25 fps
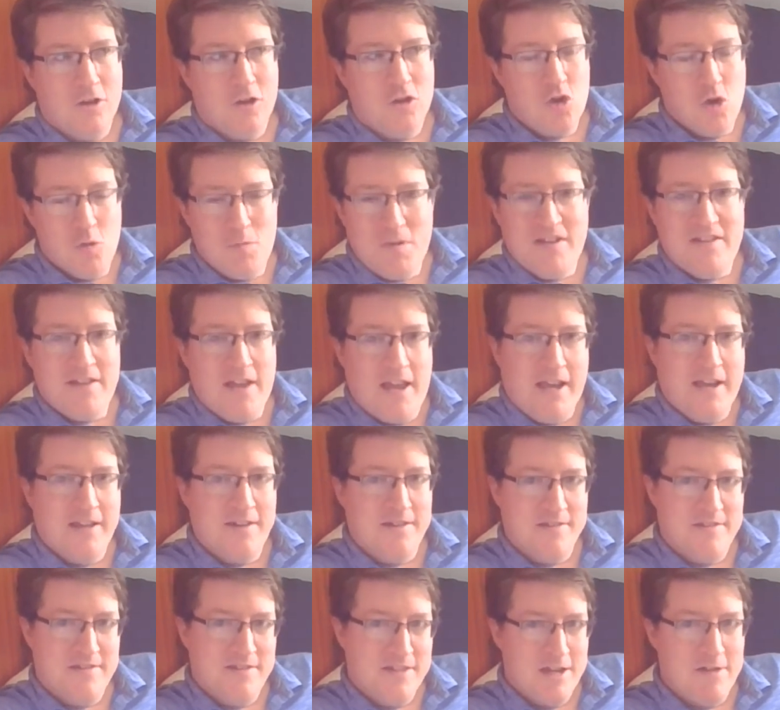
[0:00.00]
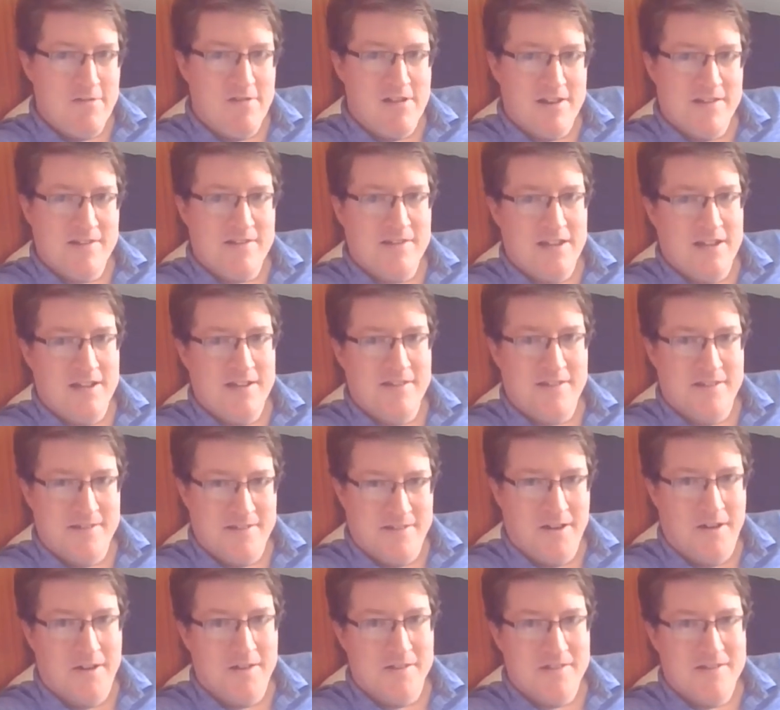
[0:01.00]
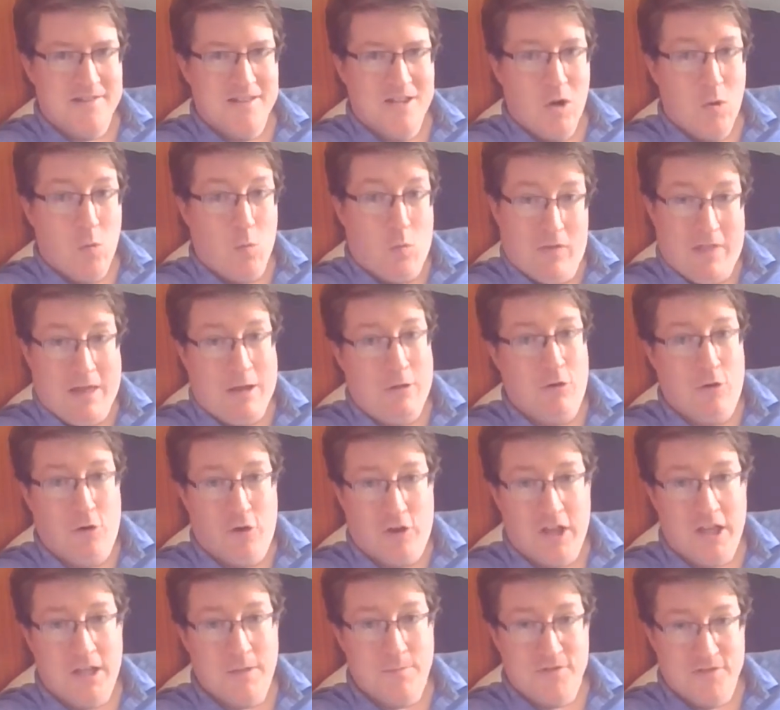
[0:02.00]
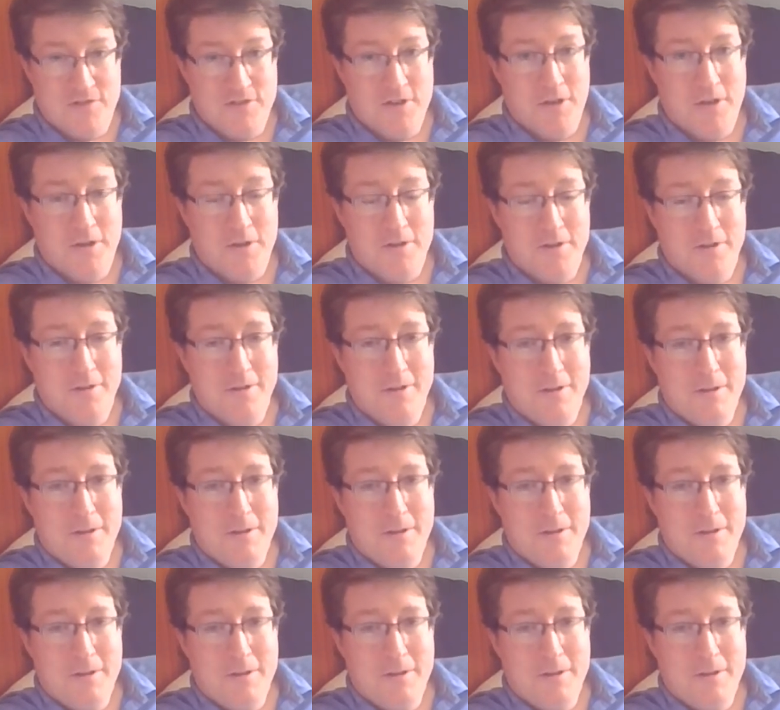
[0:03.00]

could be taken as seriously as it does without looking absurd.